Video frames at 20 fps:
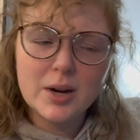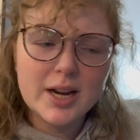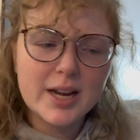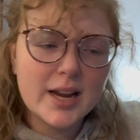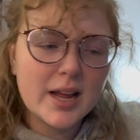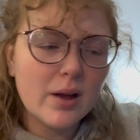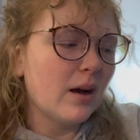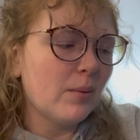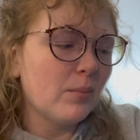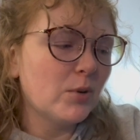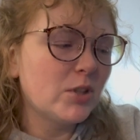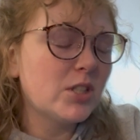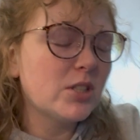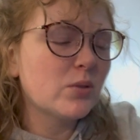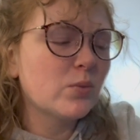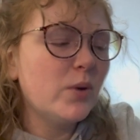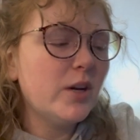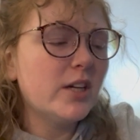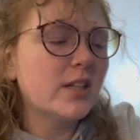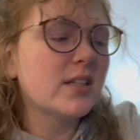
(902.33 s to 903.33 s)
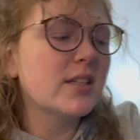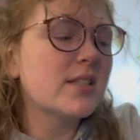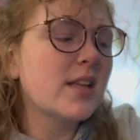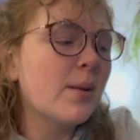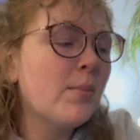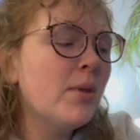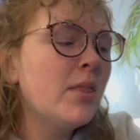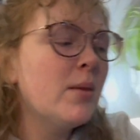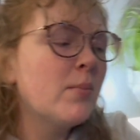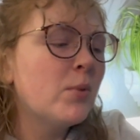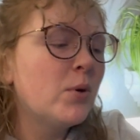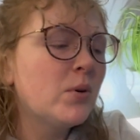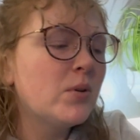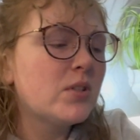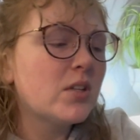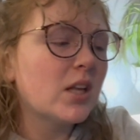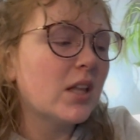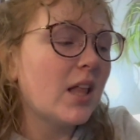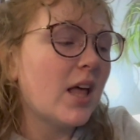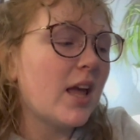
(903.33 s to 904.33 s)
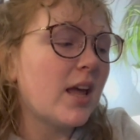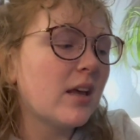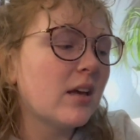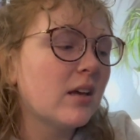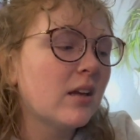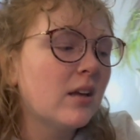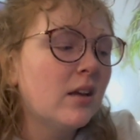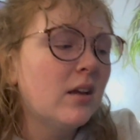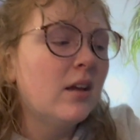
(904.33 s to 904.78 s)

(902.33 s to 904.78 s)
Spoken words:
now, which is weird because I'm in the mood to like